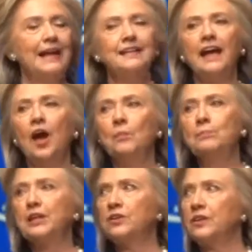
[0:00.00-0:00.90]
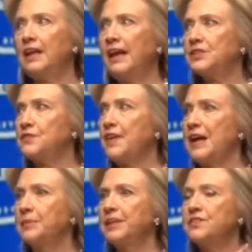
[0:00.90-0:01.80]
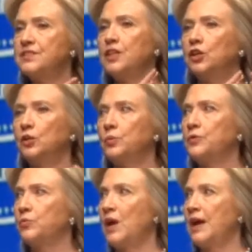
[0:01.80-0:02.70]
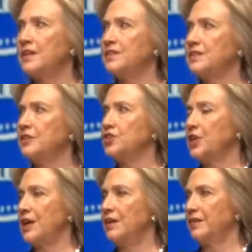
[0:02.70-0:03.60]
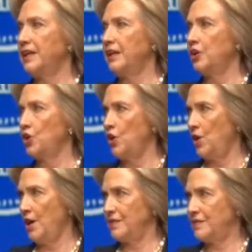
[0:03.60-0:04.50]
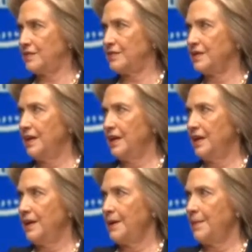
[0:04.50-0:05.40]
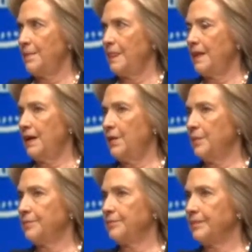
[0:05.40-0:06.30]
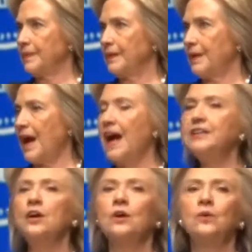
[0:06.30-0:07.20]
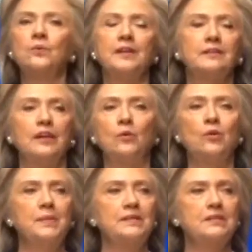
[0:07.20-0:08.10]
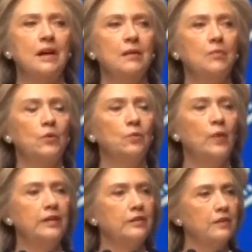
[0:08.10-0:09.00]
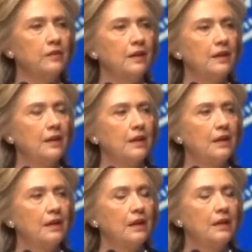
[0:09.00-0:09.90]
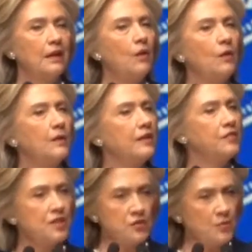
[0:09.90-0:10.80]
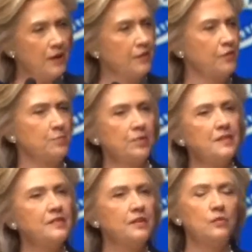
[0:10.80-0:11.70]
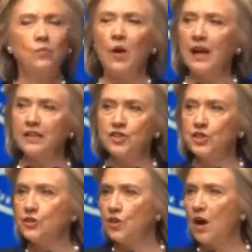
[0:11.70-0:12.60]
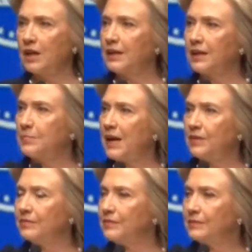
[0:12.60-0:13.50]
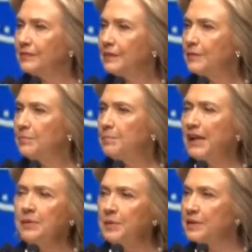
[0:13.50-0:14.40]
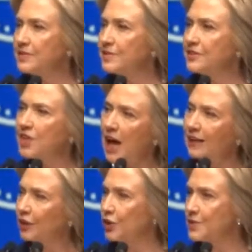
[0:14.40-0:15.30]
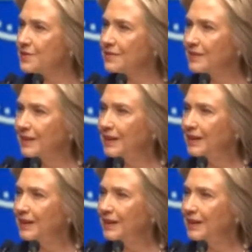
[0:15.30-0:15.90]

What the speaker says: And to help middle-class families deal with rising child care costs. Now, I know that there will be some who wonder, now, if she's running for president, why is she talking about babies and toddlers